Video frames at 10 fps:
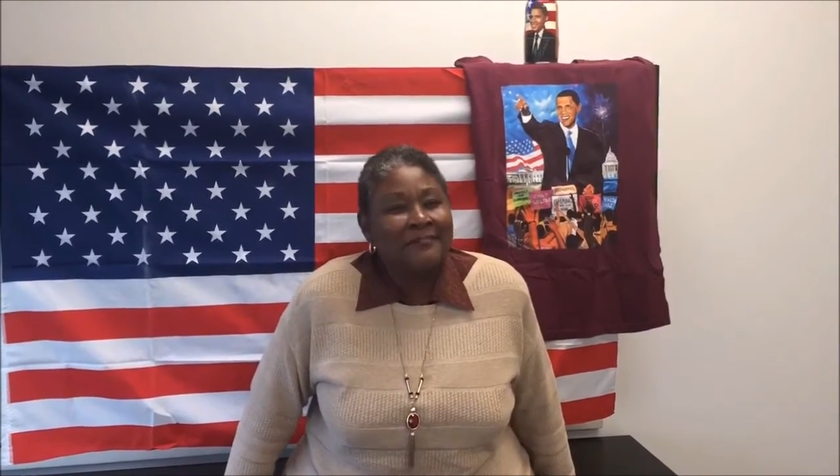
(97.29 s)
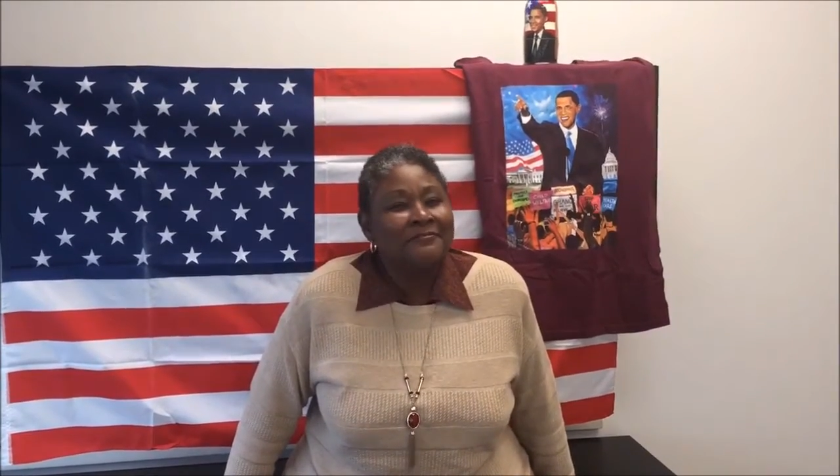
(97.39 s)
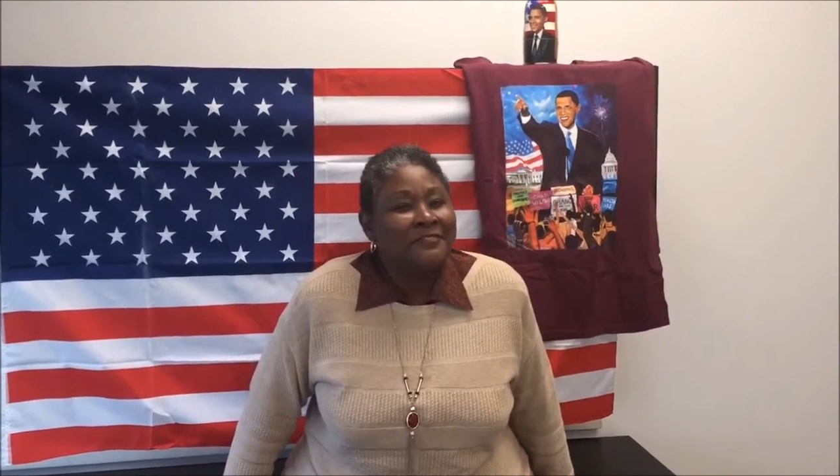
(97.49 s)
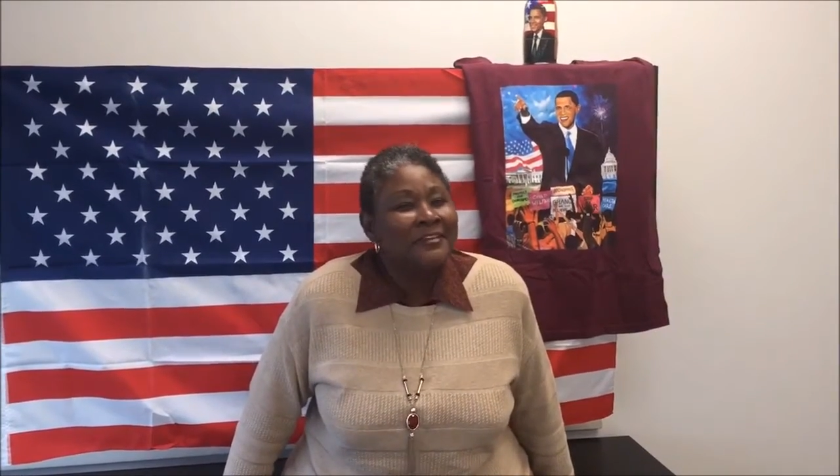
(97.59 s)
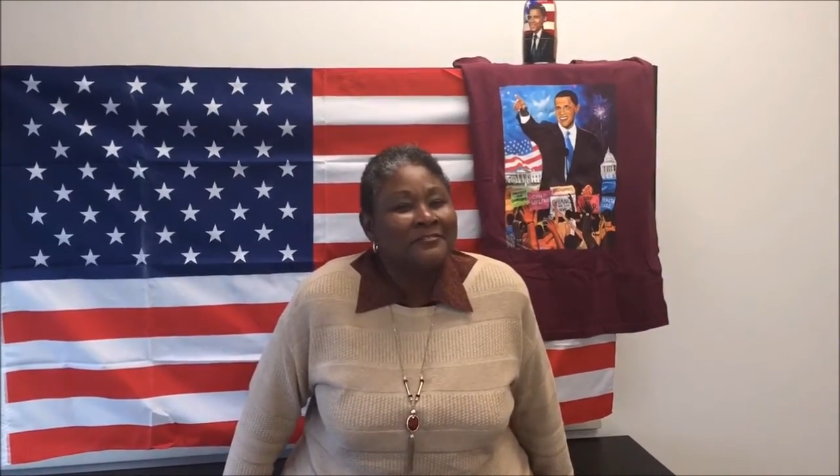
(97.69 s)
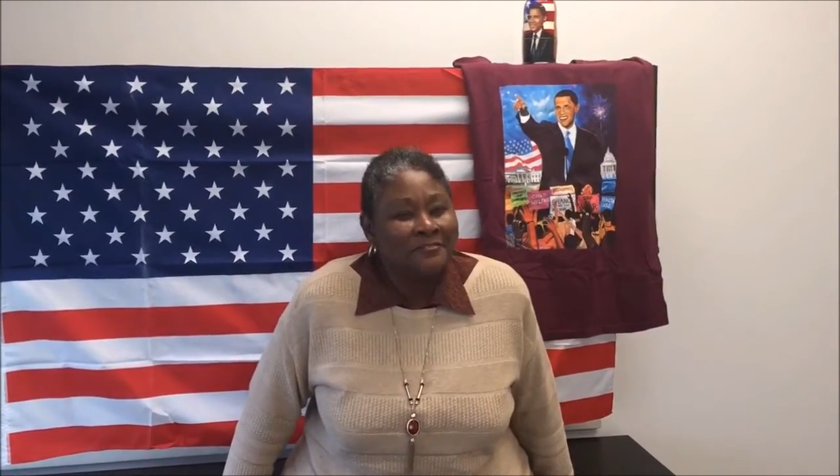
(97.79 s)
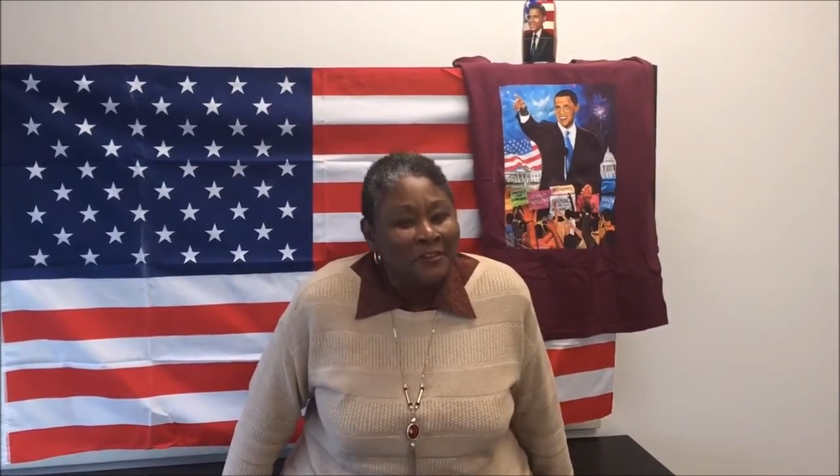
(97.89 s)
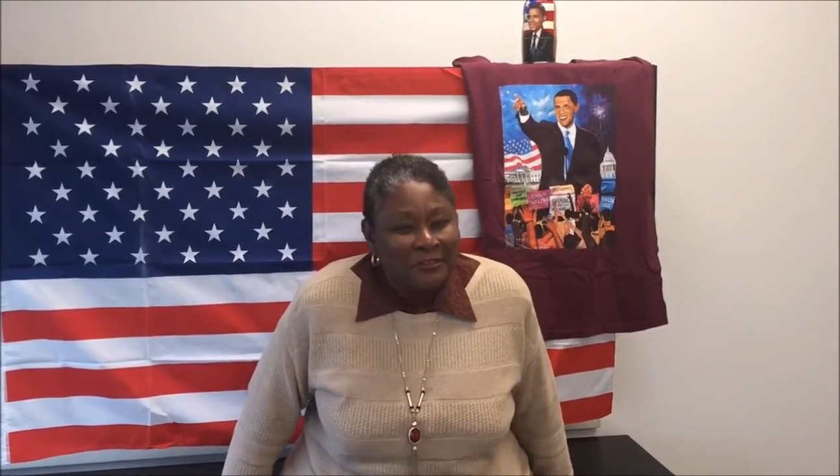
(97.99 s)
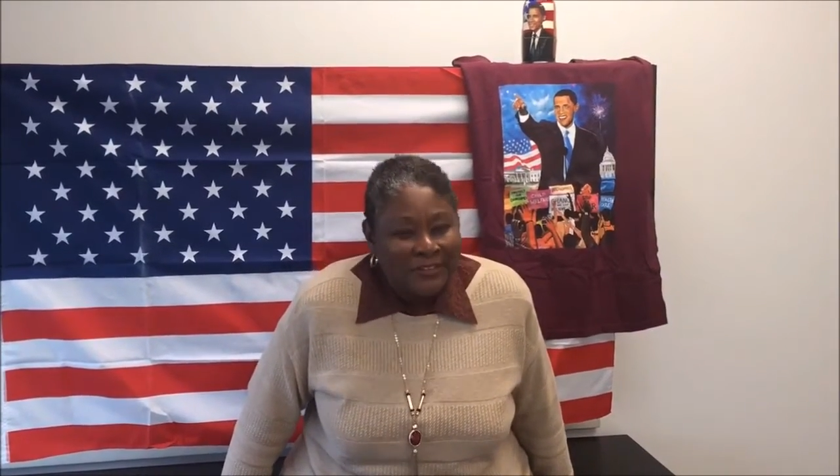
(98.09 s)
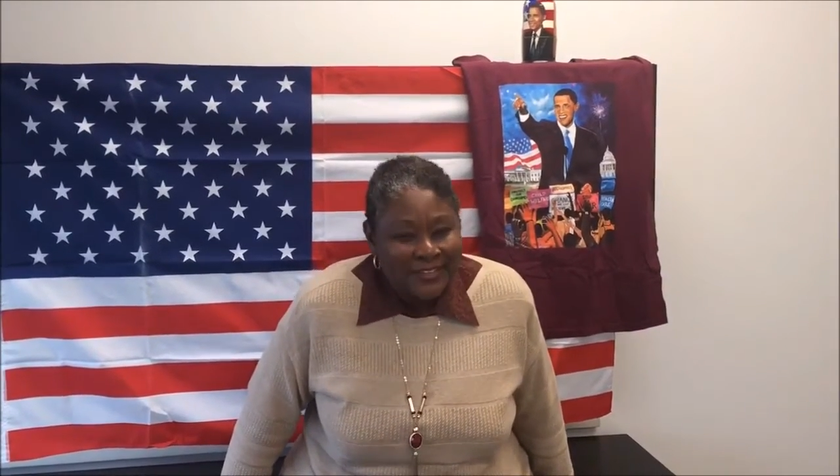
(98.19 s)
of
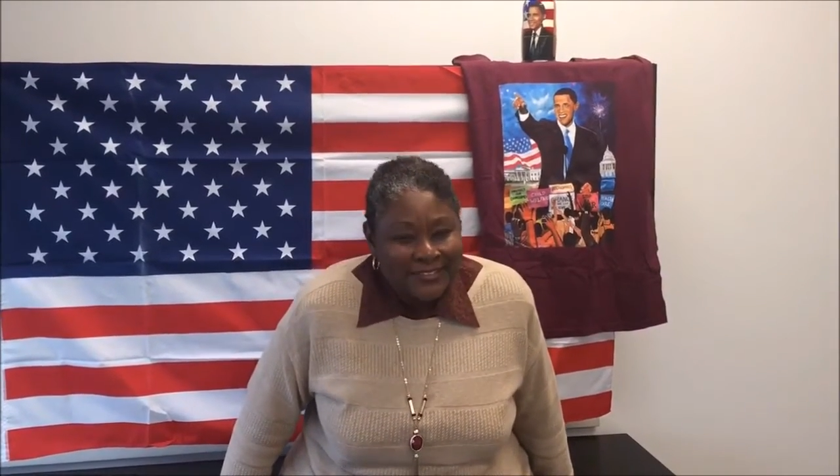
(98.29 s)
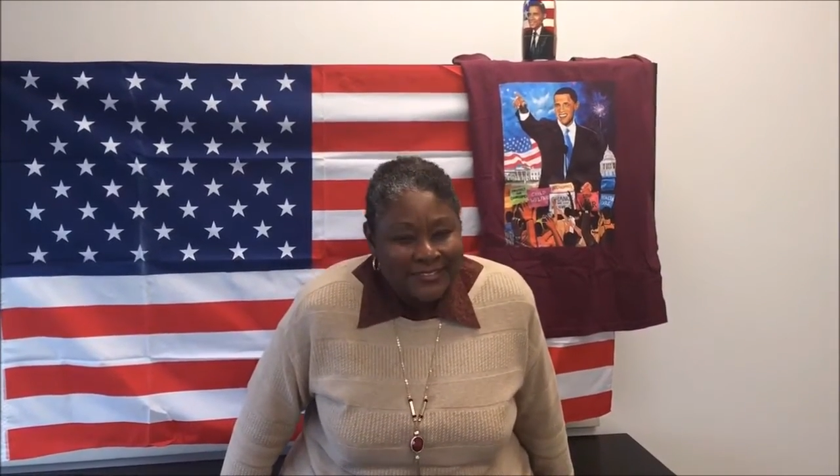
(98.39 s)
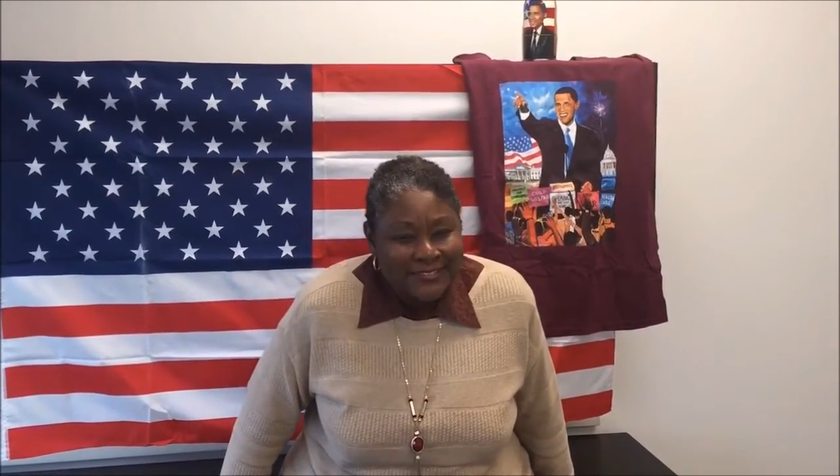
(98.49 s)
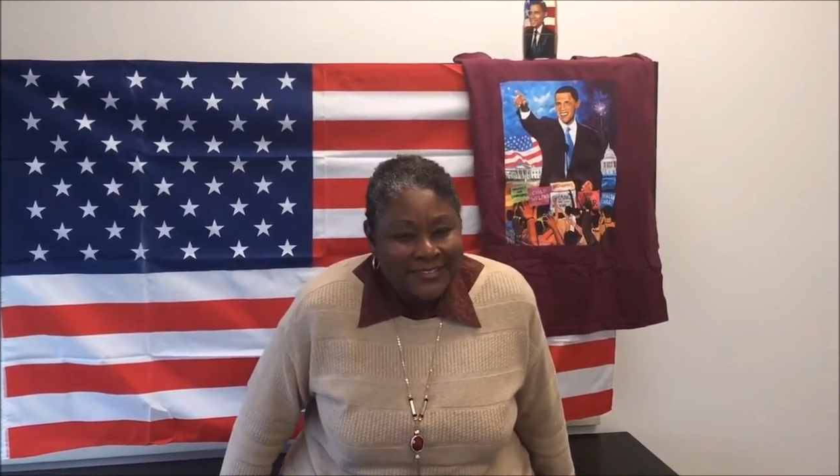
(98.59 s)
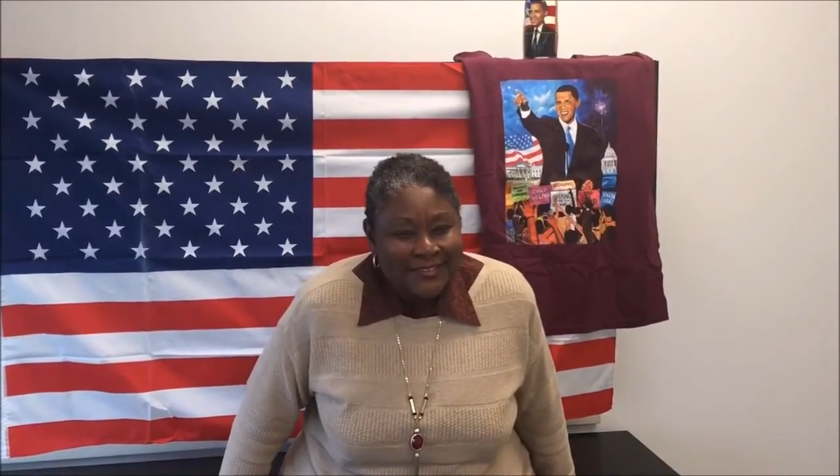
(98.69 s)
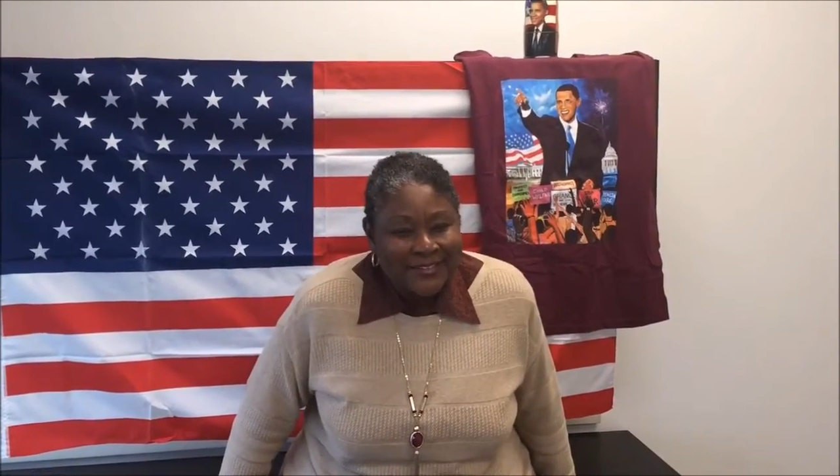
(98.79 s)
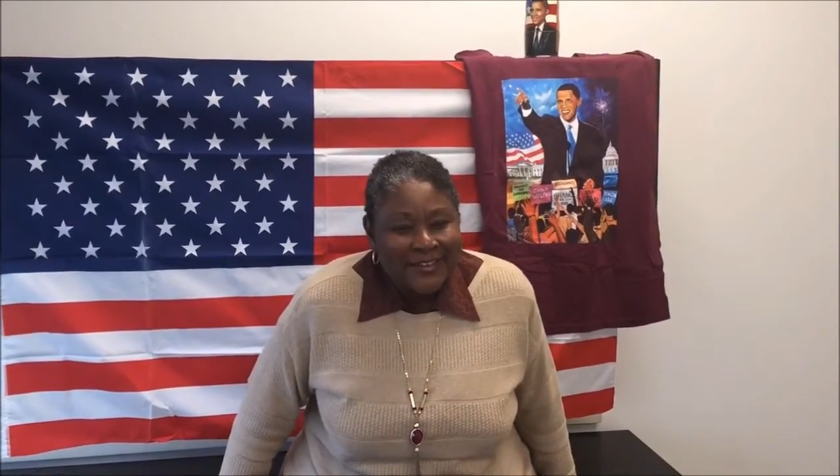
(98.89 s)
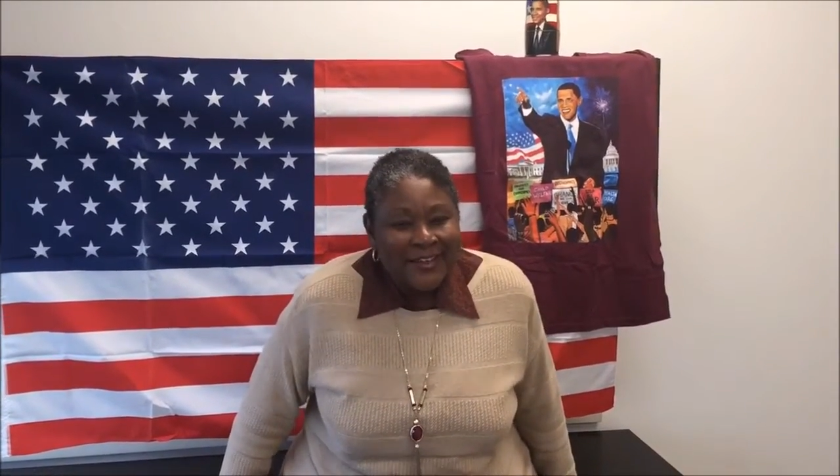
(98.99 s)
faithfulness.